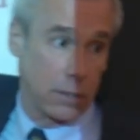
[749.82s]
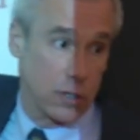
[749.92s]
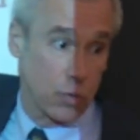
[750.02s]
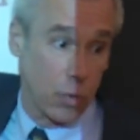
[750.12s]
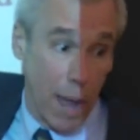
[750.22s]

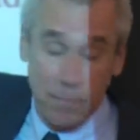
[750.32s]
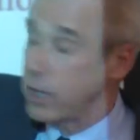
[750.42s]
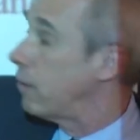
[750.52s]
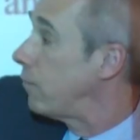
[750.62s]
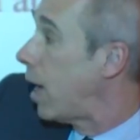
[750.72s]

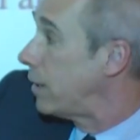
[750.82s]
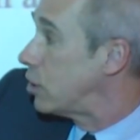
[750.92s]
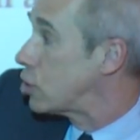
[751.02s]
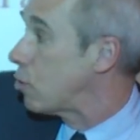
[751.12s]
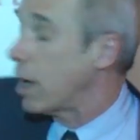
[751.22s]
disruptive, not
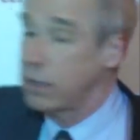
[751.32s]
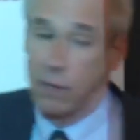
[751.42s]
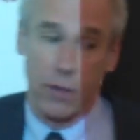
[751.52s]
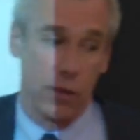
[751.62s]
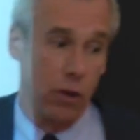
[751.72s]

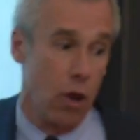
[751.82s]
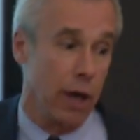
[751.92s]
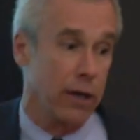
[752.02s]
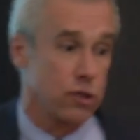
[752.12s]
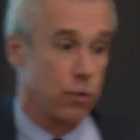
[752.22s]
destructive, and the
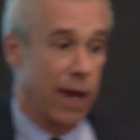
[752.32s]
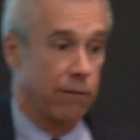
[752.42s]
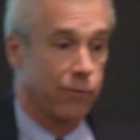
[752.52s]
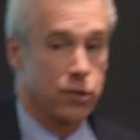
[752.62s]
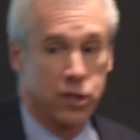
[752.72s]
longest ran
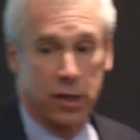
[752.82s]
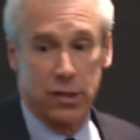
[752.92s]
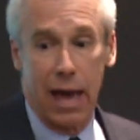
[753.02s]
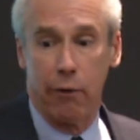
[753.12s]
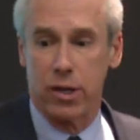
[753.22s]
for 6
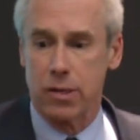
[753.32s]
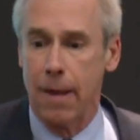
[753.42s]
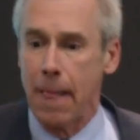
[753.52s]
hours.